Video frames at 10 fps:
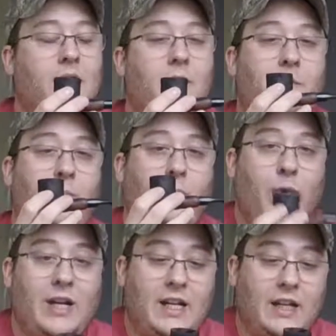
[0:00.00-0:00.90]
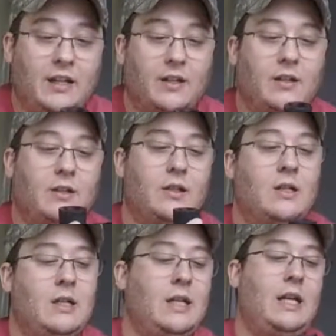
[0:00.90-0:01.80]
They're pretty.
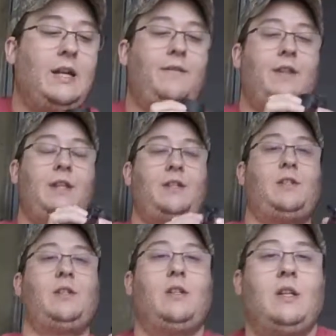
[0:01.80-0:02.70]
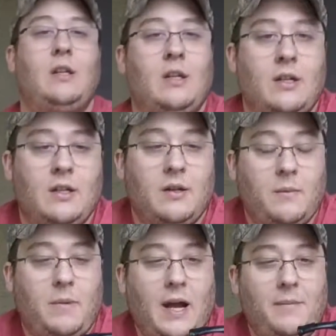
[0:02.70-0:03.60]
Even this
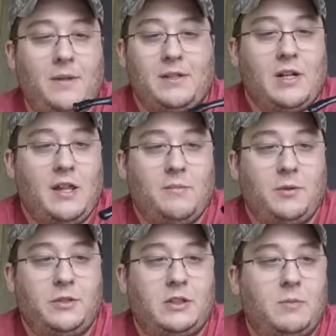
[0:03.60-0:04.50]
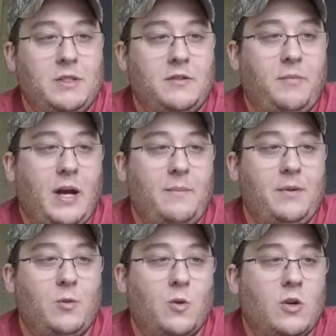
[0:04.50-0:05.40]
pipe that's not the most expensive pipe
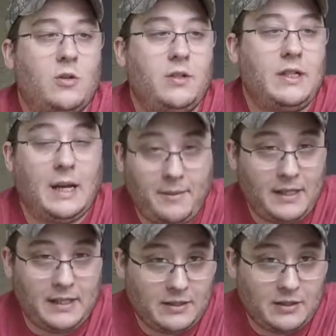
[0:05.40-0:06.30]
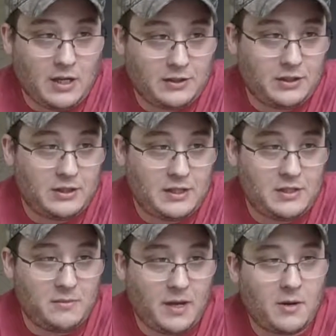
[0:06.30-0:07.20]
in the world, I mean, it cost a
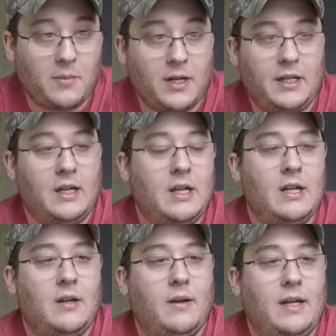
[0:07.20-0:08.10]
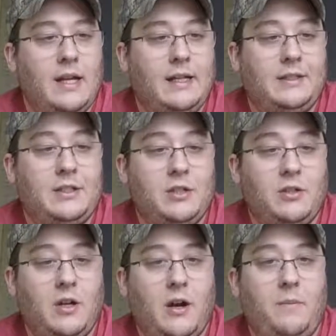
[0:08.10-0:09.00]
decent amount of money. It's
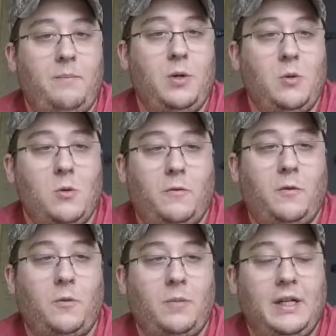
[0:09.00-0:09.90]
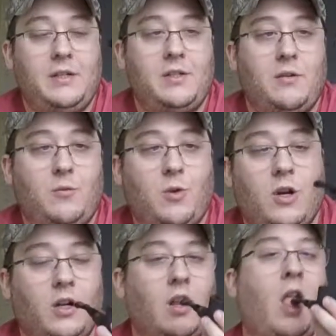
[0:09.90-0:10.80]
still a beautiful piece of
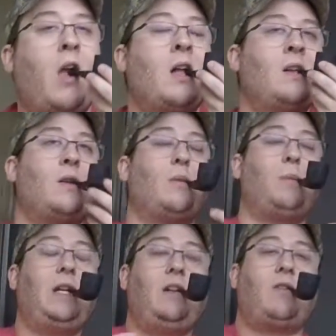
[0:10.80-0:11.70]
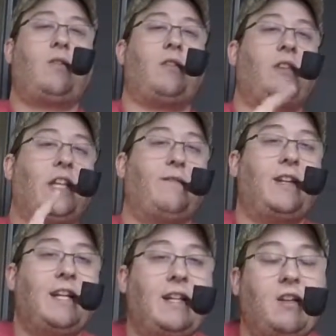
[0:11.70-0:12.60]
work. Peterson,
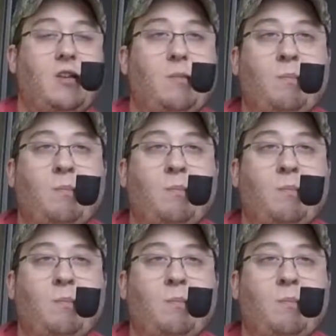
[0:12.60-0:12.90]
Savinelli.